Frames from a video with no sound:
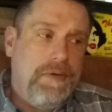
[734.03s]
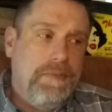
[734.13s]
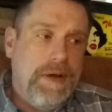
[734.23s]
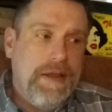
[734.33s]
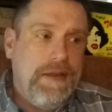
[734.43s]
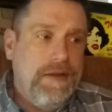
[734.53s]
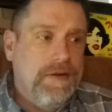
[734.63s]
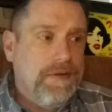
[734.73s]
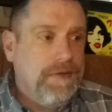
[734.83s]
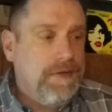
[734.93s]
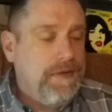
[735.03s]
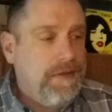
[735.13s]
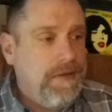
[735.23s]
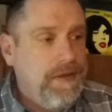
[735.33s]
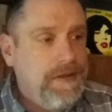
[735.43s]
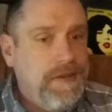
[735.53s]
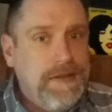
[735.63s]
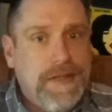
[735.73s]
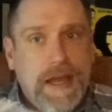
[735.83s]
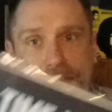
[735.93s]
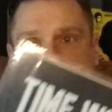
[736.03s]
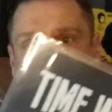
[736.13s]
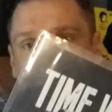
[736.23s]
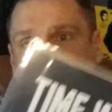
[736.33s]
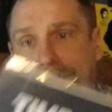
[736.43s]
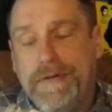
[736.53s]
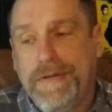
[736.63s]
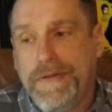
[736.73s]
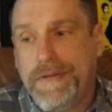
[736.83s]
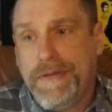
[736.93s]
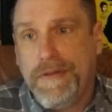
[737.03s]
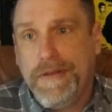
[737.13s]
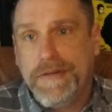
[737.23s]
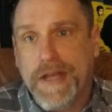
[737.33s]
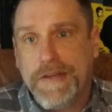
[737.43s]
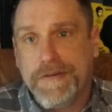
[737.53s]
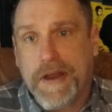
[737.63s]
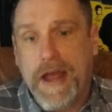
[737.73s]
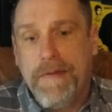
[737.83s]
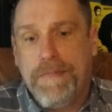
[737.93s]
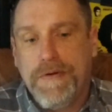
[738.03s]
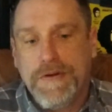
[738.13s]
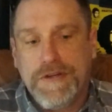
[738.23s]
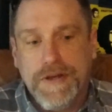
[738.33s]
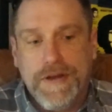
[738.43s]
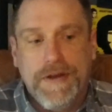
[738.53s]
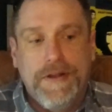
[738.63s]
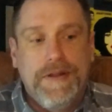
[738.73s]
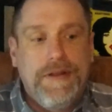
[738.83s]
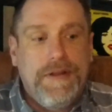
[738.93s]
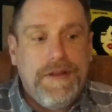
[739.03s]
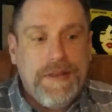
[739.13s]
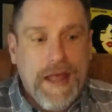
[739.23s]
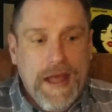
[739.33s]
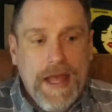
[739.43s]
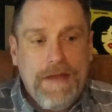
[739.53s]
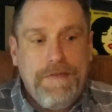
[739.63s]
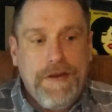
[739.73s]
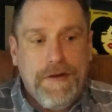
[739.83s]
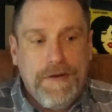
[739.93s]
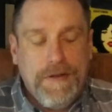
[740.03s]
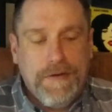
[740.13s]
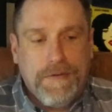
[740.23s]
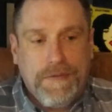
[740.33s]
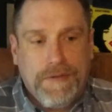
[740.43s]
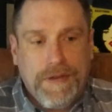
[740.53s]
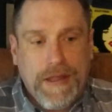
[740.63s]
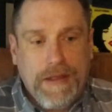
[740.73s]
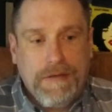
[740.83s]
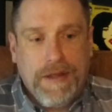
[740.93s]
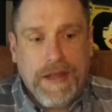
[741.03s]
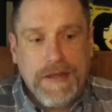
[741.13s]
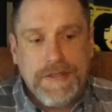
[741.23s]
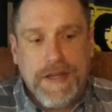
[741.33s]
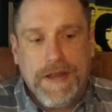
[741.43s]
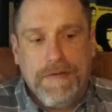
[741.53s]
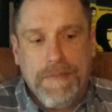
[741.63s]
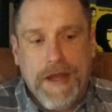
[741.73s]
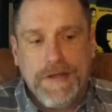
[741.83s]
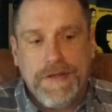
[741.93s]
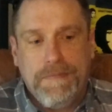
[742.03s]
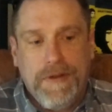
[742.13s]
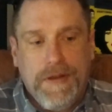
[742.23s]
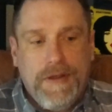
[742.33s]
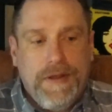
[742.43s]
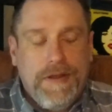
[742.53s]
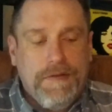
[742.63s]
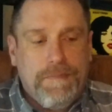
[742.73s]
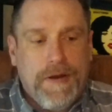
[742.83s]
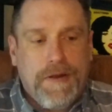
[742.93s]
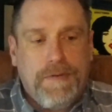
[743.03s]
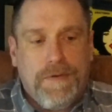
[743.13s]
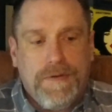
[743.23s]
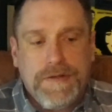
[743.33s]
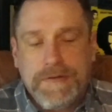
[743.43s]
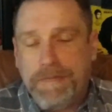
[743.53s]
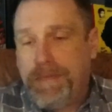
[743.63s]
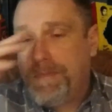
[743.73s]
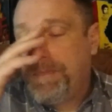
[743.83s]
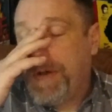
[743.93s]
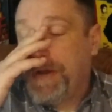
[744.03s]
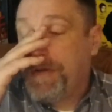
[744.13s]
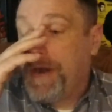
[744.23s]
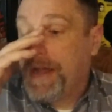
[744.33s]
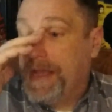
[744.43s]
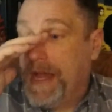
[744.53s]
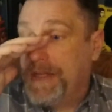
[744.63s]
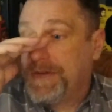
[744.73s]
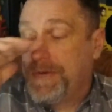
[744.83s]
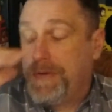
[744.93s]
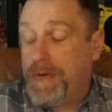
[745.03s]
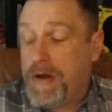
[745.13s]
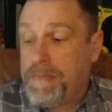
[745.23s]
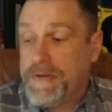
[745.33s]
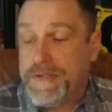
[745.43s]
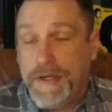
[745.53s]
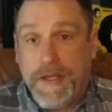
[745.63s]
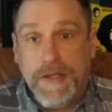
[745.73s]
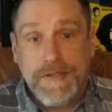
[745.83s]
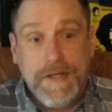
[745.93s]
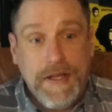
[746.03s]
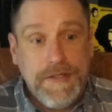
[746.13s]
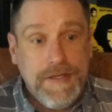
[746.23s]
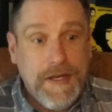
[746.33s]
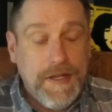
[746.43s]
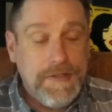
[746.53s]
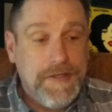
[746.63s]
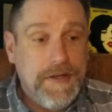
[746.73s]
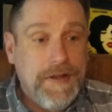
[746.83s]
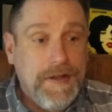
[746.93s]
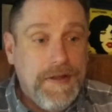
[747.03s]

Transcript: but you know, th- these guys are these guys are kind of pushing that heavier. You know, like like I say, imagine if punk and roll's punk rock guys grew up listening to Kiss and ACDC.